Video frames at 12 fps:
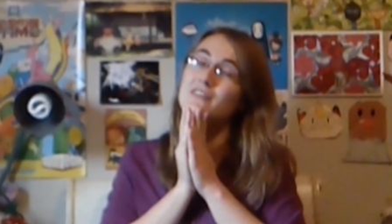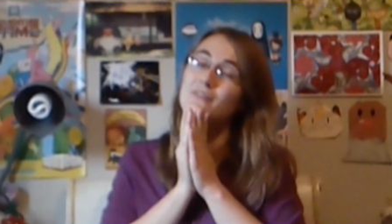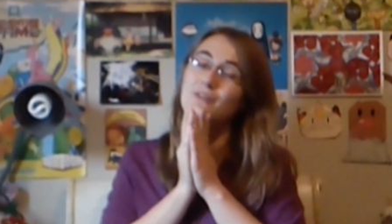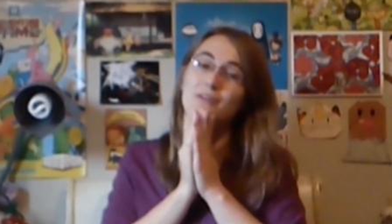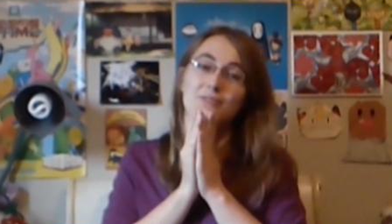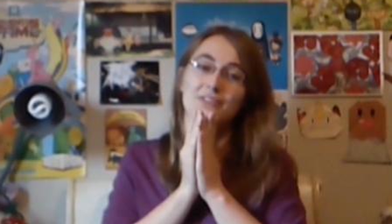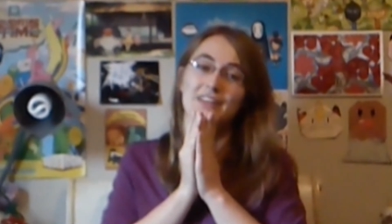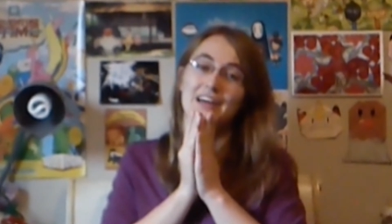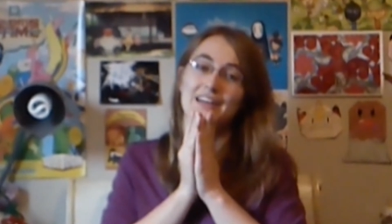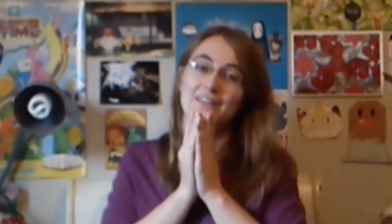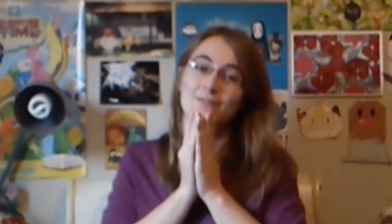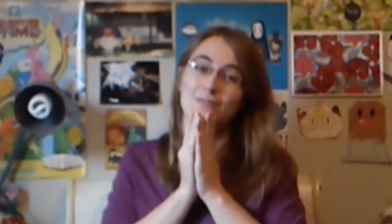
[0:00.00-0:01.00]
What will
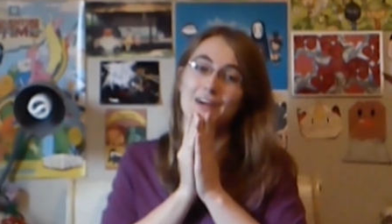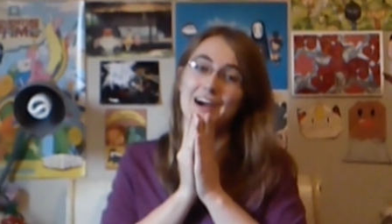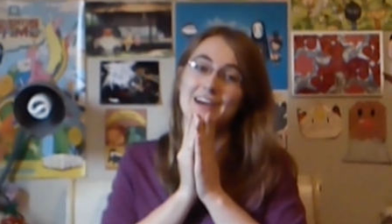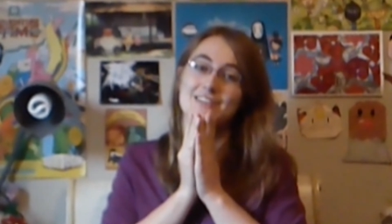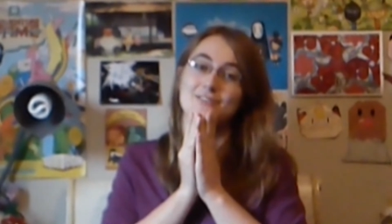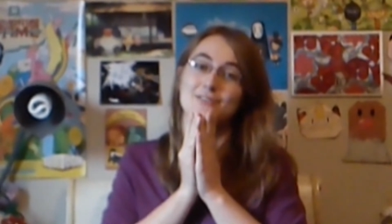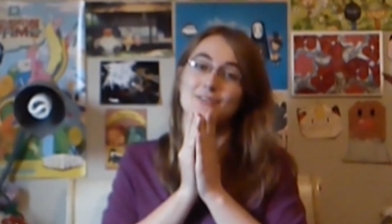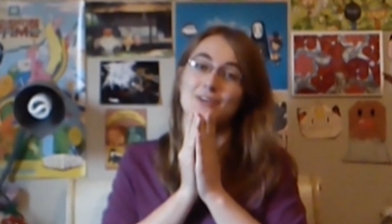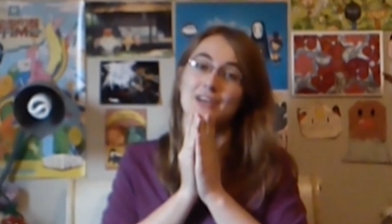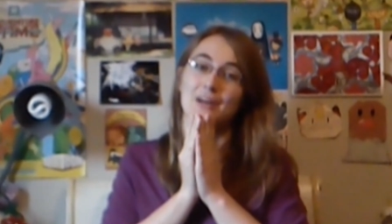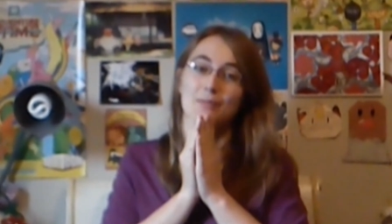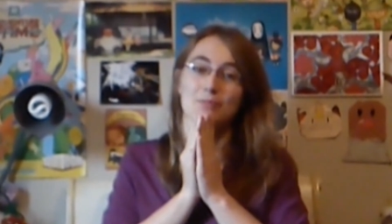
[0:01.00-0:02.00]
that rascal
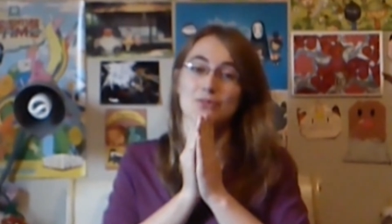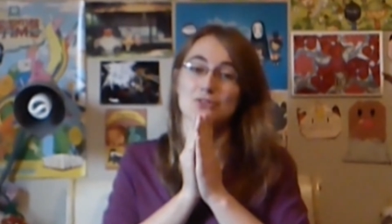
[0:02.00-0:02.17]
get up